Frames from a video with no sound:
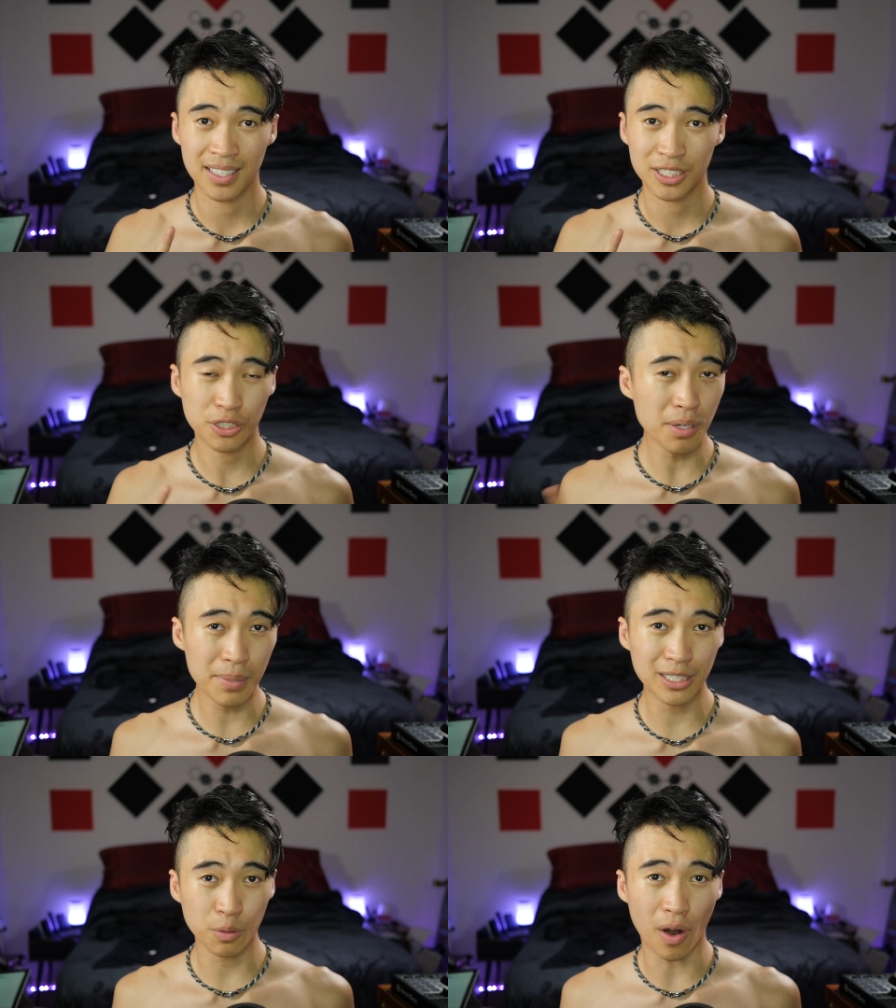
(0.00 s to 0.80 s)
shouldn't
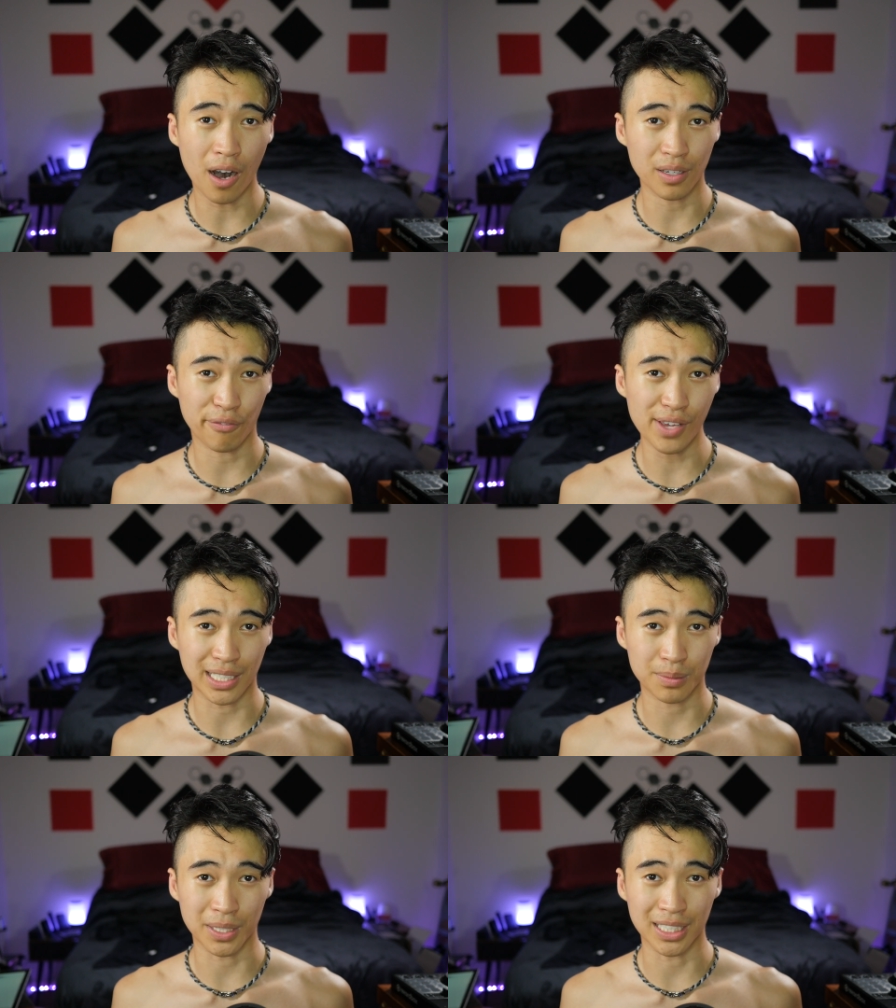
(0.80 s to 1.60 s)
be too hard to
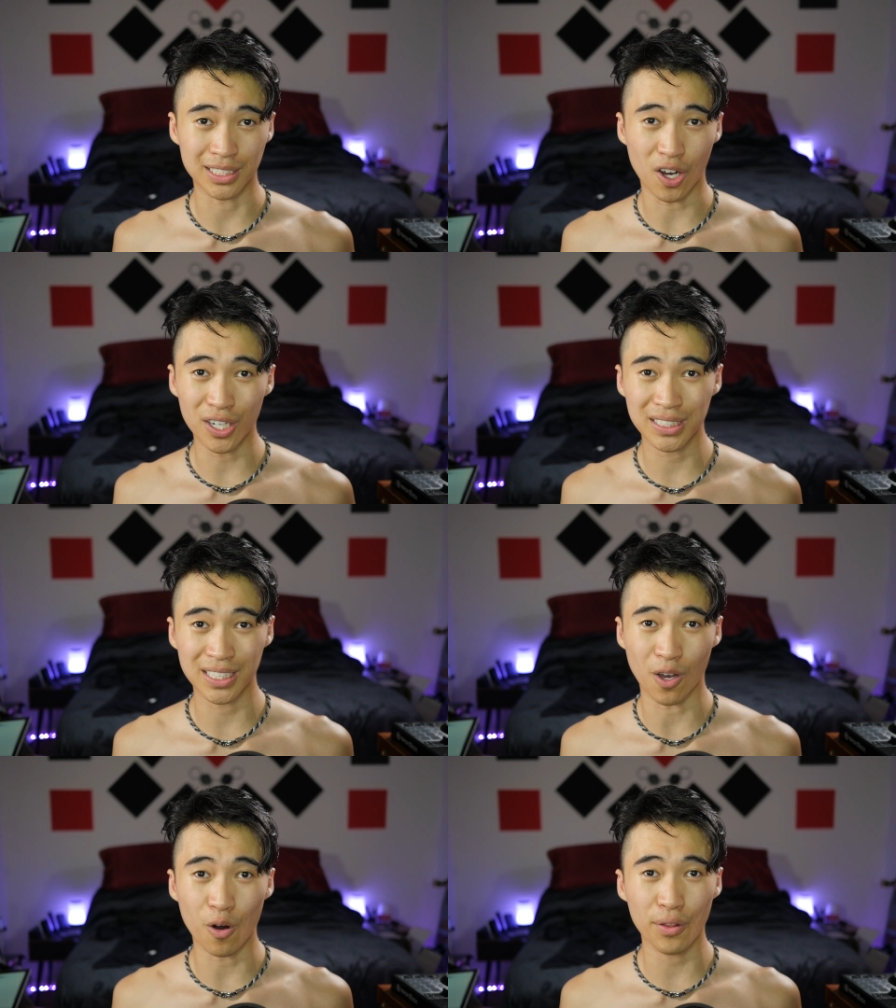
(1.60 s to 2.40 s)
fix, because
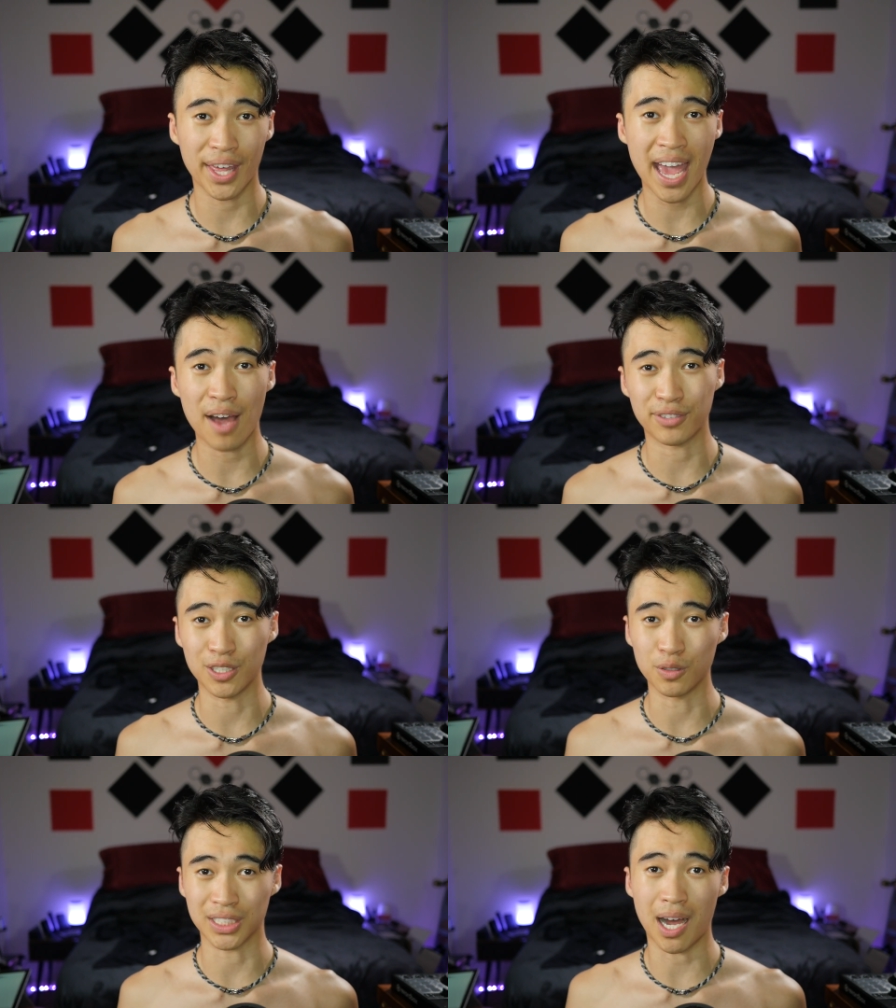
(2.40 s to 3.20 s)
honestly all they have to
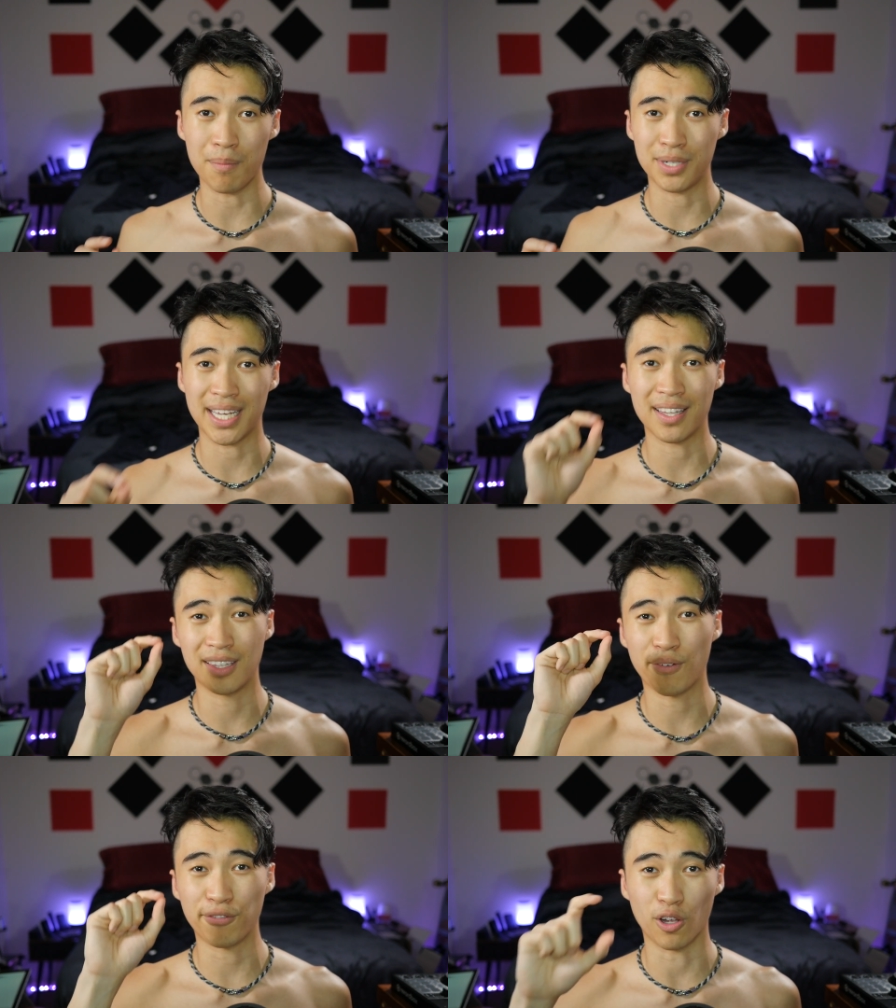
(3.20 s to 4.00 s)
do is update
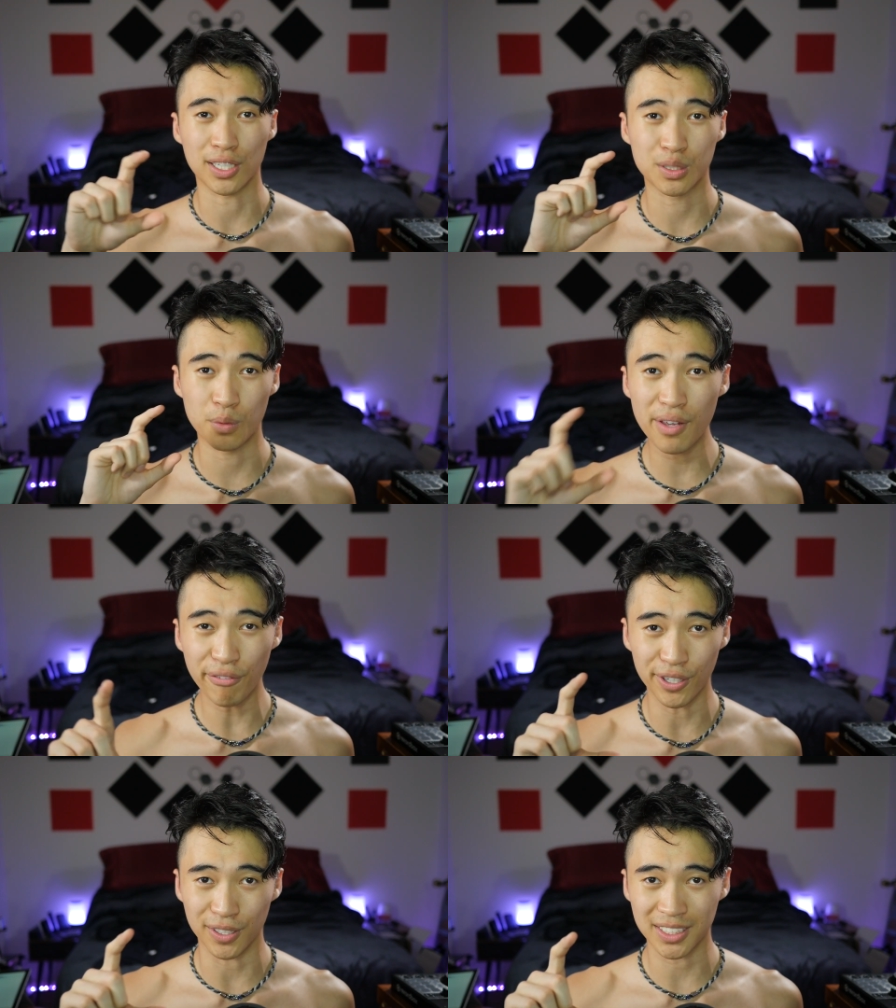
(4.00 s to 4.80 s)
the floss
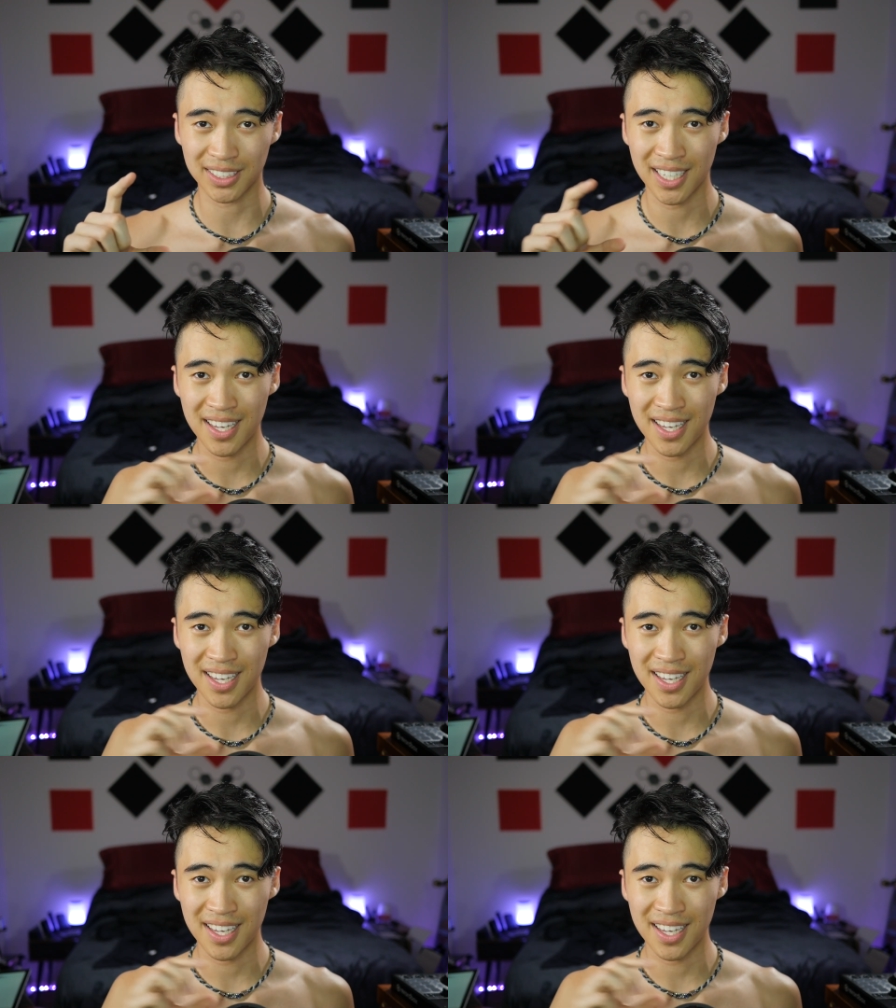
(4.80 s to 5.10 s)
refills.